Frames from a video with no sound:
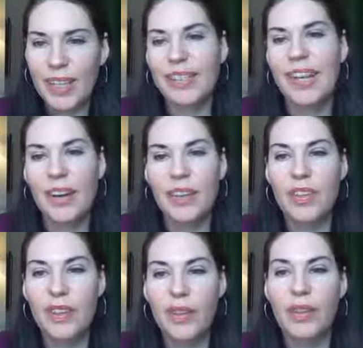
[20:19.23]
Terry,
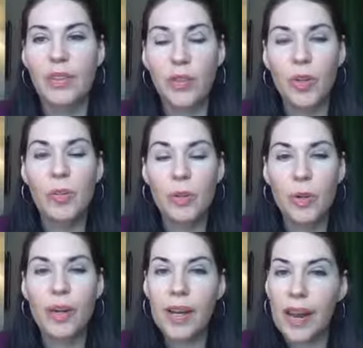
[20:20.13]
the group is
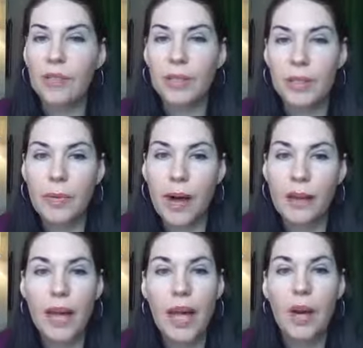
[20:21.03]
working out really
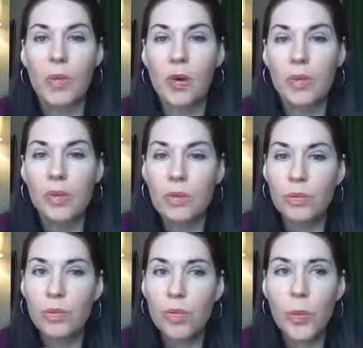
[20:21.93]
well. What was
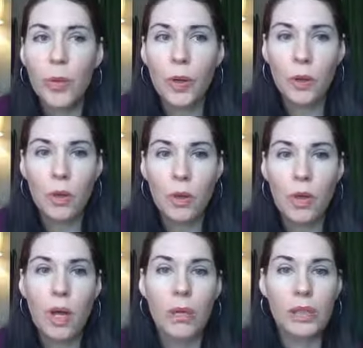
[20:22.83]
super
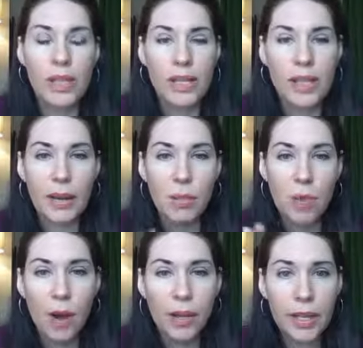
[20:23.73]
cool was as I'm
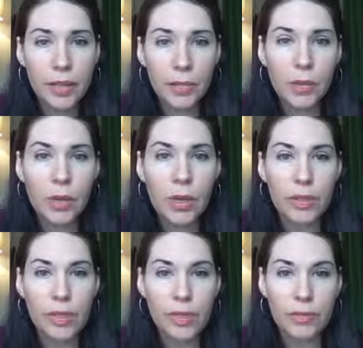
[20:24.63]
walking through all
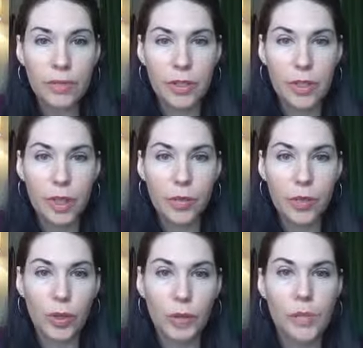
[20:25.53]
these different
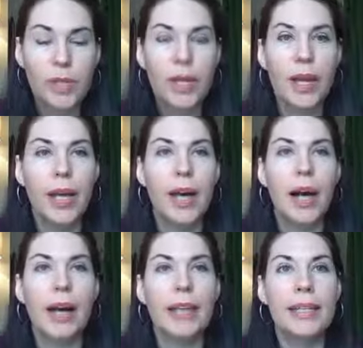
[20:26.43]
showrooms,
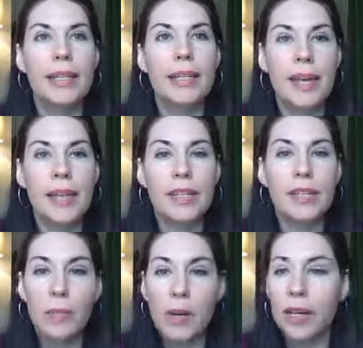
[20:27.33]
I can say, you
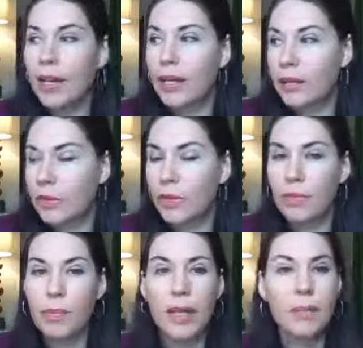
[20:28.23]
know what, I can order
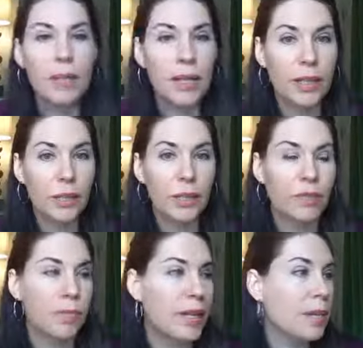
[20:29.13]
from them and I can order
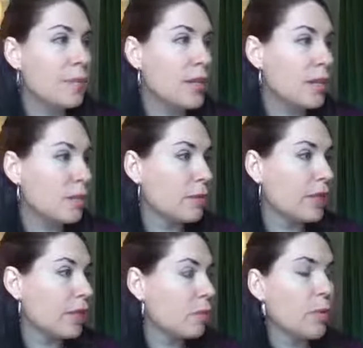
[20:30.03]
from them and I know I'm going to
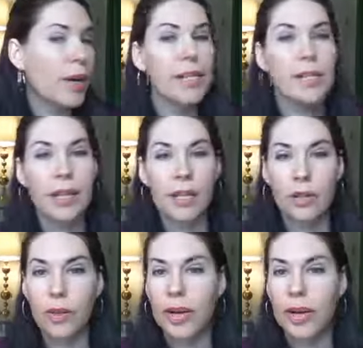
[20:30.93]
get a good price and I can,